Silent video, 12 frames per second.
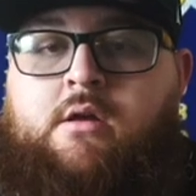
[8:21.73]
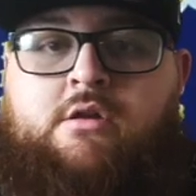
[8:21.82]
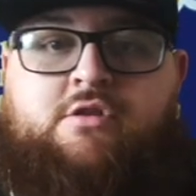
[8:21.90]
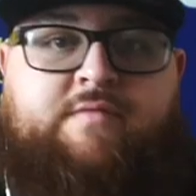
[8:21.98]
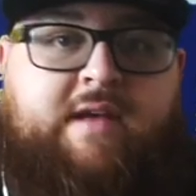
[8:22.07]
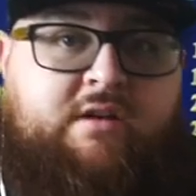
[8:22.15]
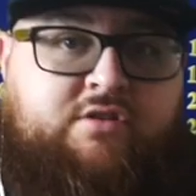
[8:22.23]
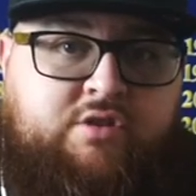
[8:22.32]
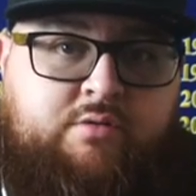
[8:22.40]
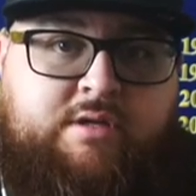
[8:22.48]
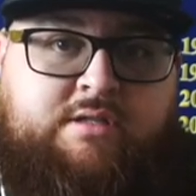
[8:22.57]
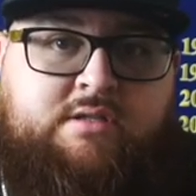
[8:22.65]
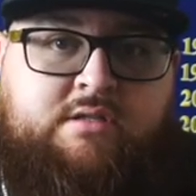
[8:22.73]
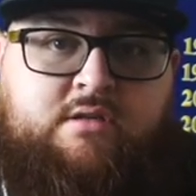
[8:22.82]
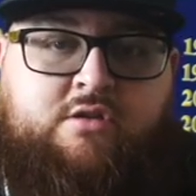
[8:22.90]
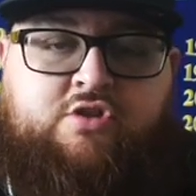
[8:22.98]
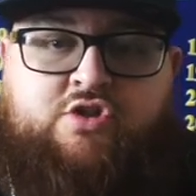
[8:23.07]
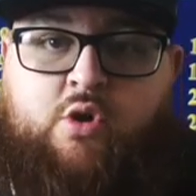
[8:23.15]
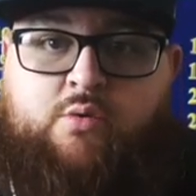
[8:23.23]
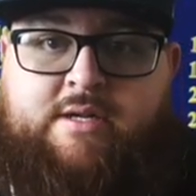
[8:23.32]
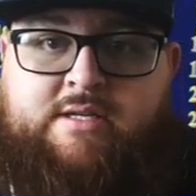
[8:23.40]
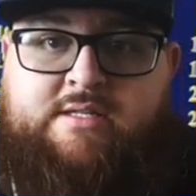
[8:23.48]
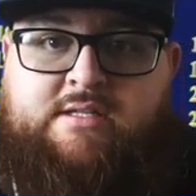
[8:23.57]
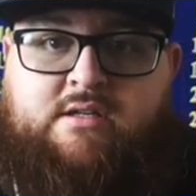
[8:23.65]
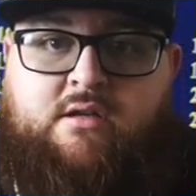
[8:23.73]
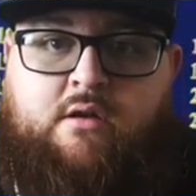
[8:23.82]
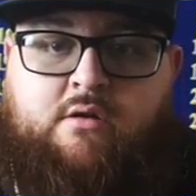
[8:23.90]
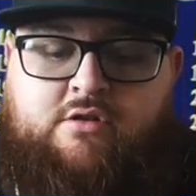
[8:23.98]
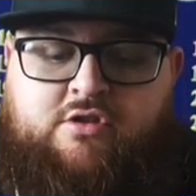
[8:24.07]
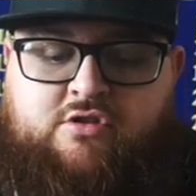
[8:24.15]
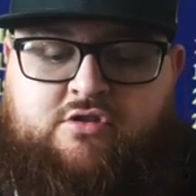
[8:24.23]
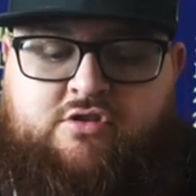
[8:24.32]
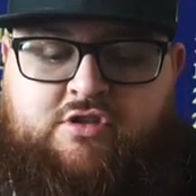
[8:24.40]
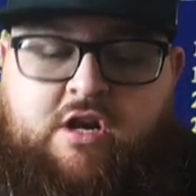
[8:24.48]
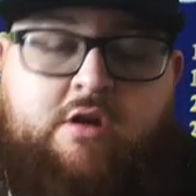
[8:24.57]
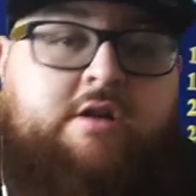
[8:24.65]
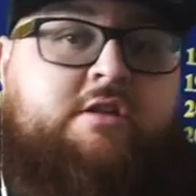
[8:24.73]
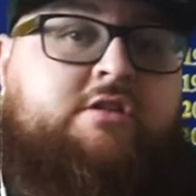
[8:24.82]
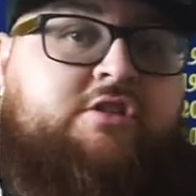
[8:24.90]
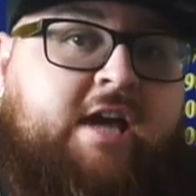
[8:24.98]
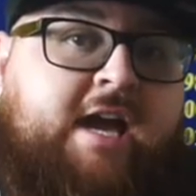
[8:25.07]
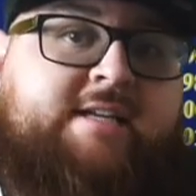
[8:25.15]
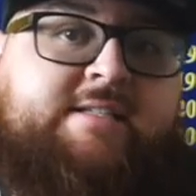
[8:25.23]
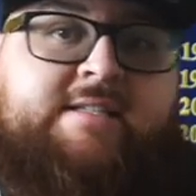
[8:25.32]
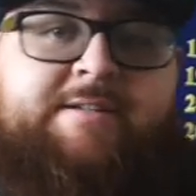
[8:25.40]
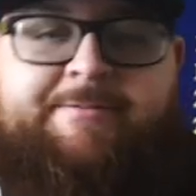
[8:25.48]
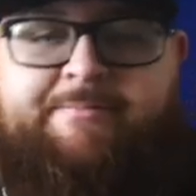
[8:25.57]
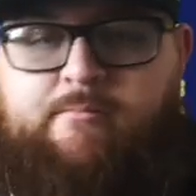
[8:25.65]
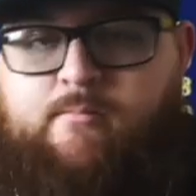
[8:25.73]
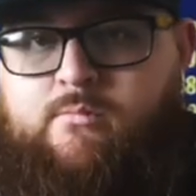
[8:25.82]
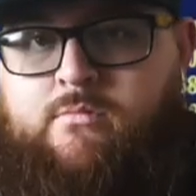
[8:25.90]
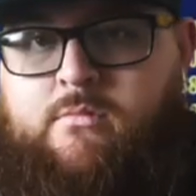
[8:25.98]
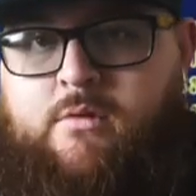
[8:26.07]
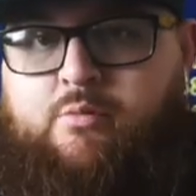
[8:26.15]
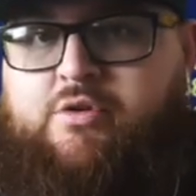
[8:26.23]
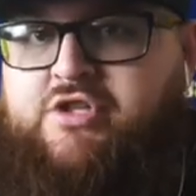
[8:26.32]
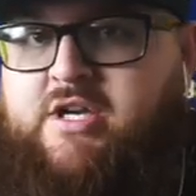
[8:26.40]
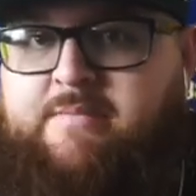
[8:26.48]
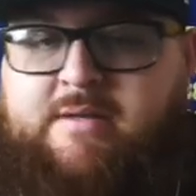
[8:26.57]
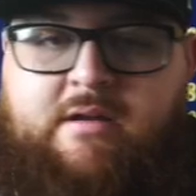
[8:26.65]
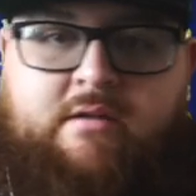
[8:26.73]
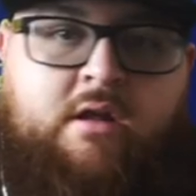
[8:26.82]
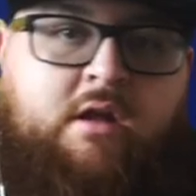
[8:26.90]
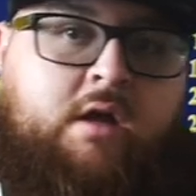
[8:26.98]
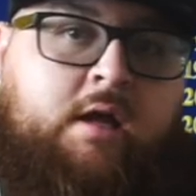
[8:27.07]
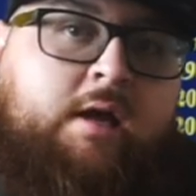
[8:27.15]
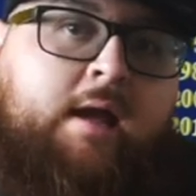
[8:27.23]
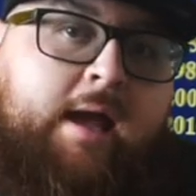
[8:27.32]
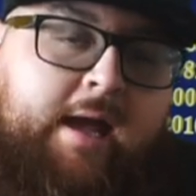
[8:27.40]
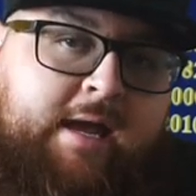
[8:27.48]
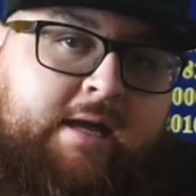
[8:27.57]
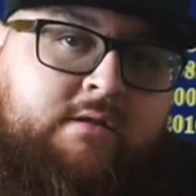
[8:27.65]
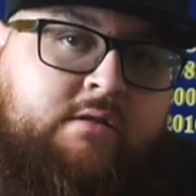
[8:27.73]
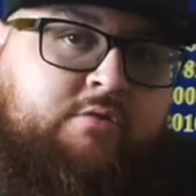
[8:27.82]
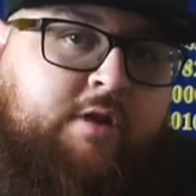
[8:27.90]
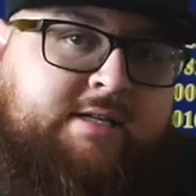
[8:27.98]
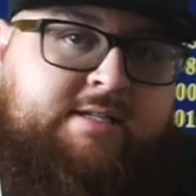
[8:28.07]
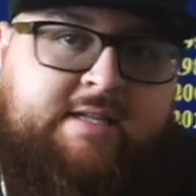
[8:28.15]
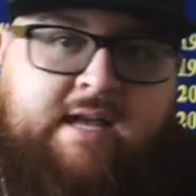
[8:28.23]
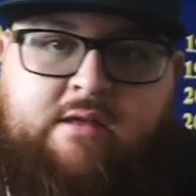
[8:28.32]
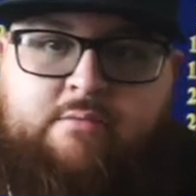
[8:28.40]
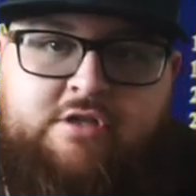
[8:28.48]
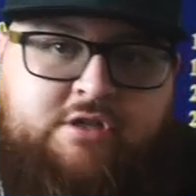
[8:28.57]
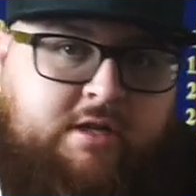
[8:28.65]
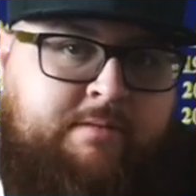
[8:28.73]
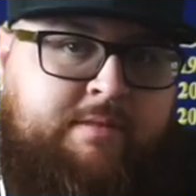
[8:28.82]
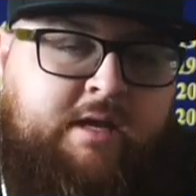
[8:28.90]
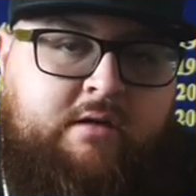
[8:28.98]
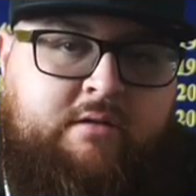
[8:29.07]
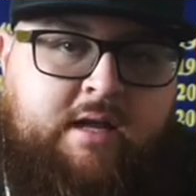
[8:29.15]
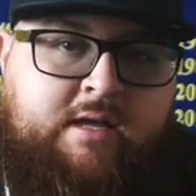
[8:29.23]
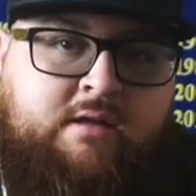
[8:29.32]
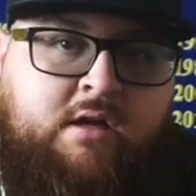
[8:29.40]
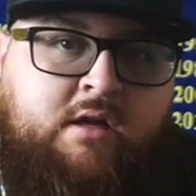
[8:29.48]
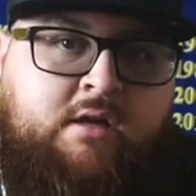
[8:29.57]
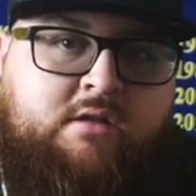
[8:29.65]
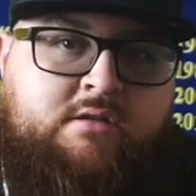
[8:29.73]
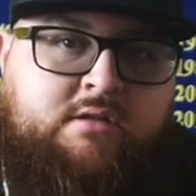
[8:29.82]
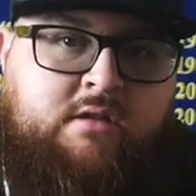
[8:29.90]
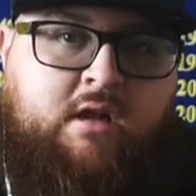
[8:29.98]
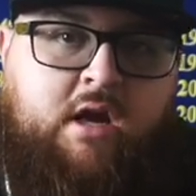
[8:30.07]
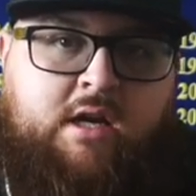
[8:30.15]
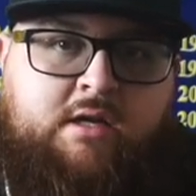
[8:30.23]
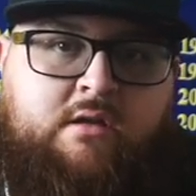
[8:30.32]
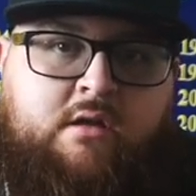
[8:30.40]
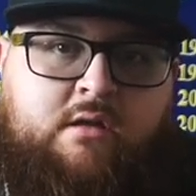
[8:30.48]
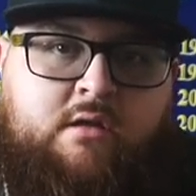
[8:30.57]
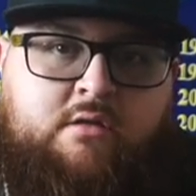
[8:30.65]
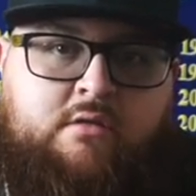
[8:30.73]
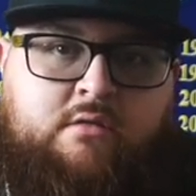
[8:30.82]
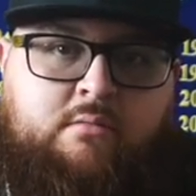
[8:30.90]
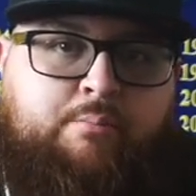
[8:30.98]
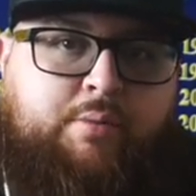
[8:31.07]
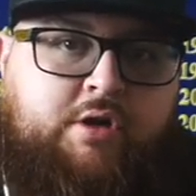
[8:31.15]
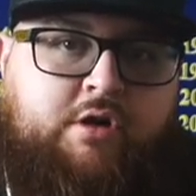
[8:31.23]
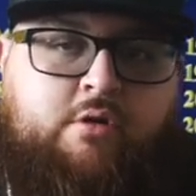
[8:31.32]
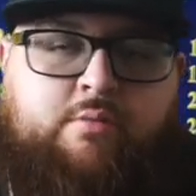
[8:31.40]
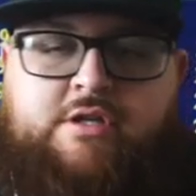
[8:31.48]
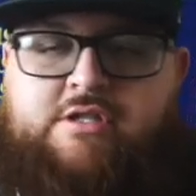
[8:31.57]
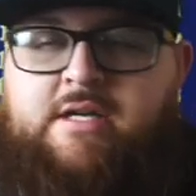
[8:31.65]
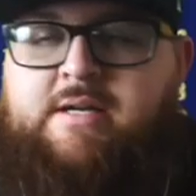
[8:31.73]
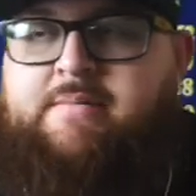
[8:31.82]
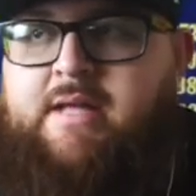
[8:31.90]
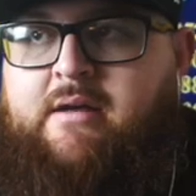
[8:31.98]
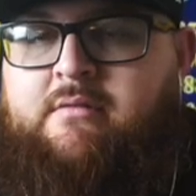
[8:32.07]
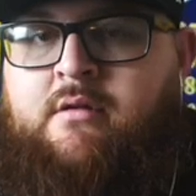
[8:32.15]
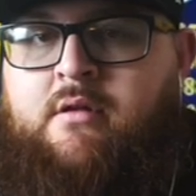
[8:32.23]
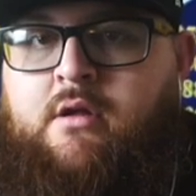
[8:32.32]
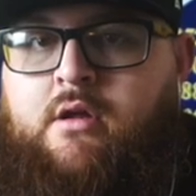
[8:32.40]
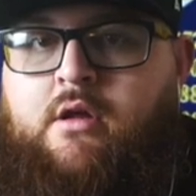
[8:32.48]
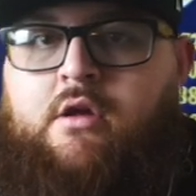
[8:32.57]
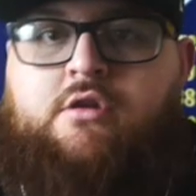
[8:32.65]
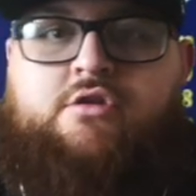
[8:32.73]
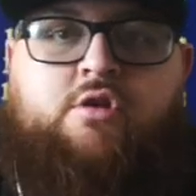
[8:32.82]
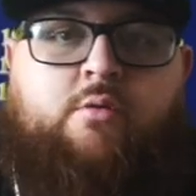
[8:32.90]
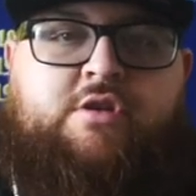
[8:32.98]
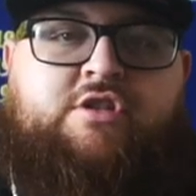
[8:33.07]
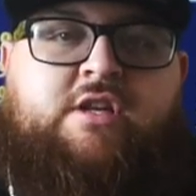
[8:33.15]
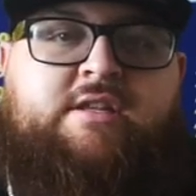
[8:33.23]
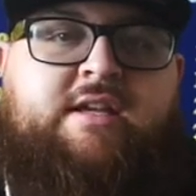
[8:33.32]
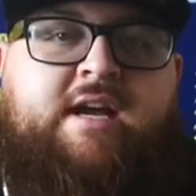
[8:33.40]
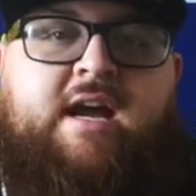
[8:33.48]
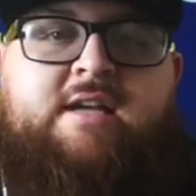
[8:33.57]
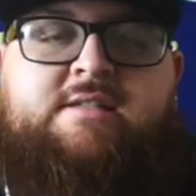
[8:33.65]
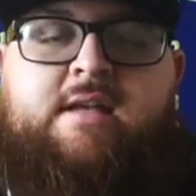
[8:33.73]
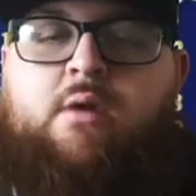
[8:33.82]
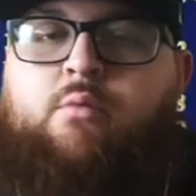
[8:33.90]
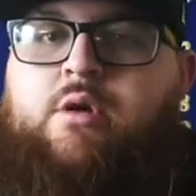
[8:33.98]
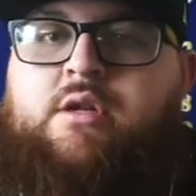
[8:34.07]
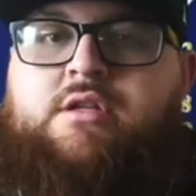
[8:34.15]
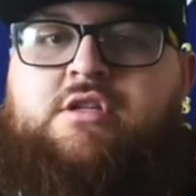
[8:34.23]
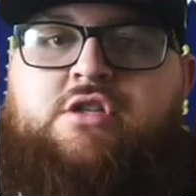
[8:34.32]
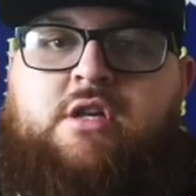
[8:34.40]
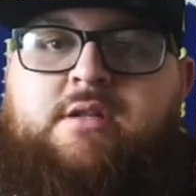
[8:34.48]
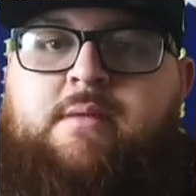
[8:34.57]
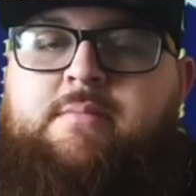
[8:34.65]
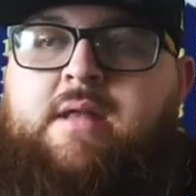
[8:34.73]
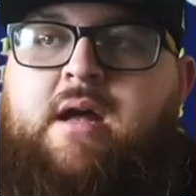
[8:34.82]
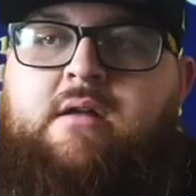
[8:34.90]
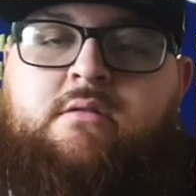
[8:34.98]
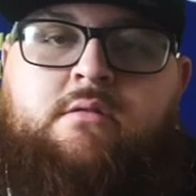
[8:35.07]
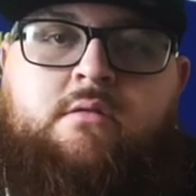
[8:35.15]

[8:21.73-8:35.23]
Valanciunas, Jonas, or Jaren Jackson. We shut him down, and Grayson Allen. We shut him down, and Dillon Brooks. We shut him down. So we shut the guys that wanted to shut them down.